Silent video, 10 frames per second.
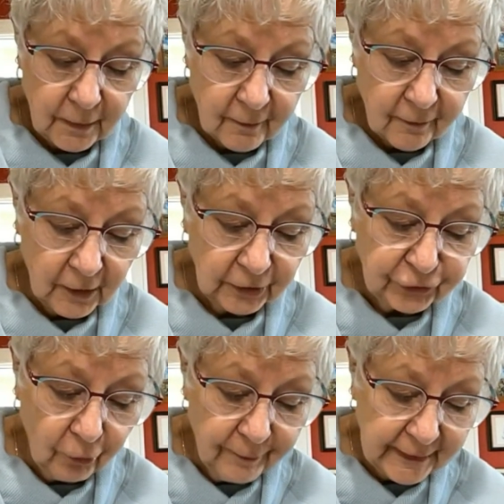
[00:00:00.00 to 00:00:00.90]
there are
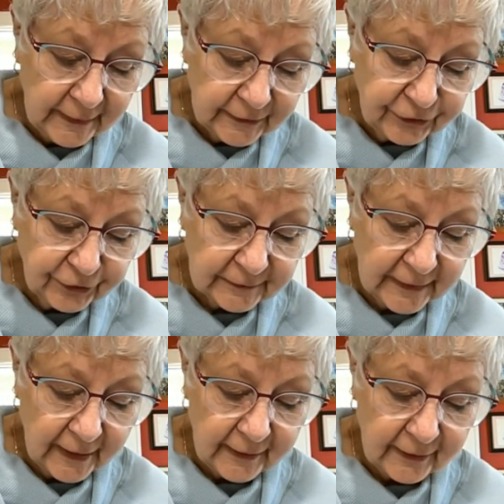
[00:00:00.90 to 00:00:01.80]
so many issues
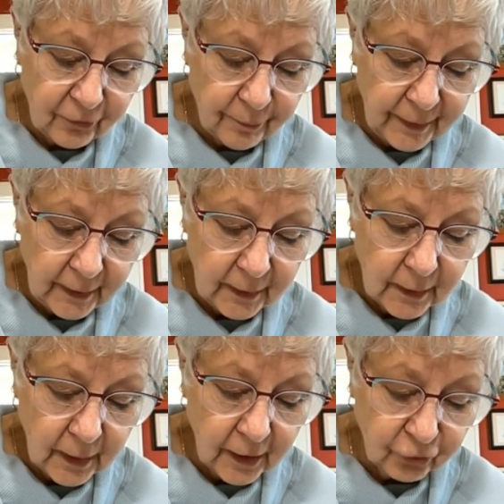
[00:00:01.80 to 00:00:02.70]
that need to be
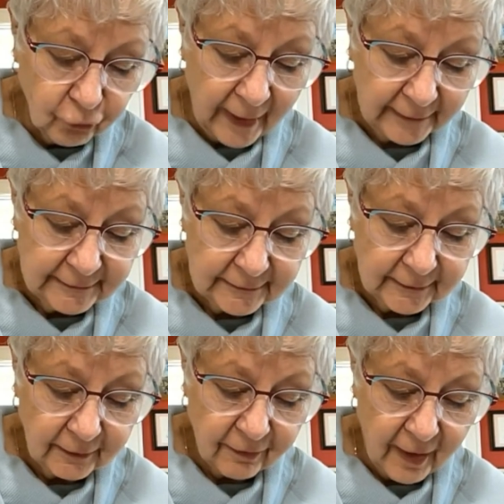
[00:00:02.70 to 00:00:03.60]
addressed
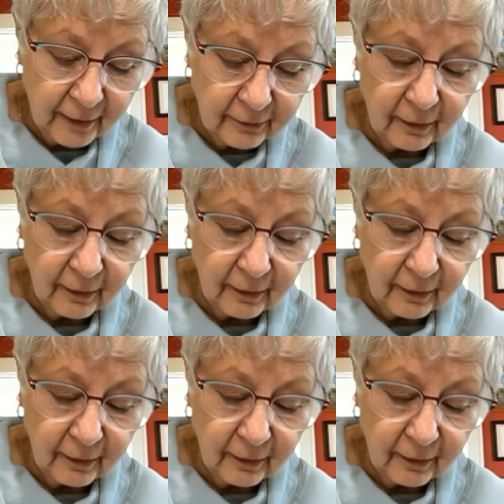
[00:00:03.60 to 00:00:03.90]
that